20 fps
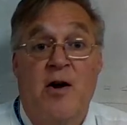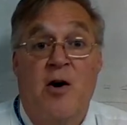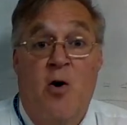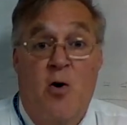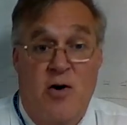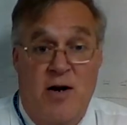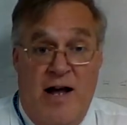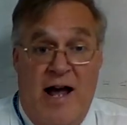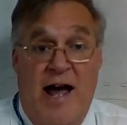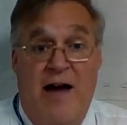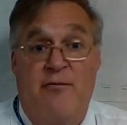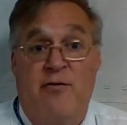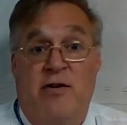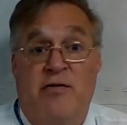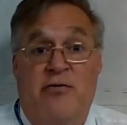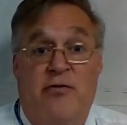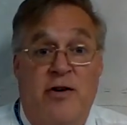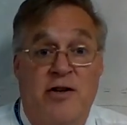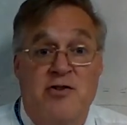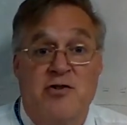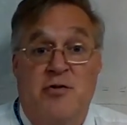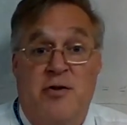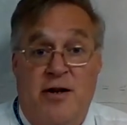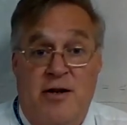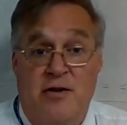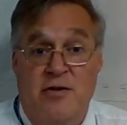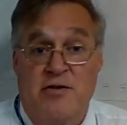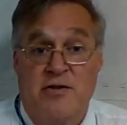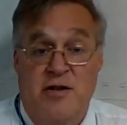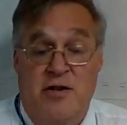or to have
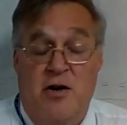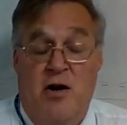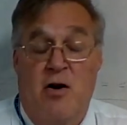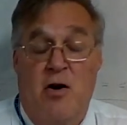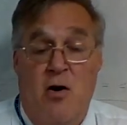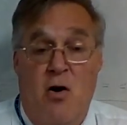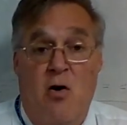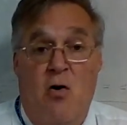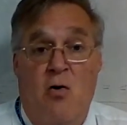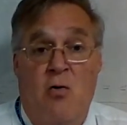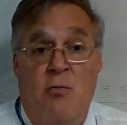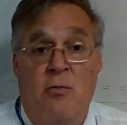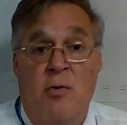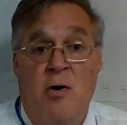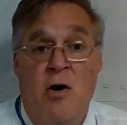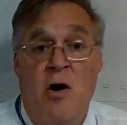refrigerators in our home,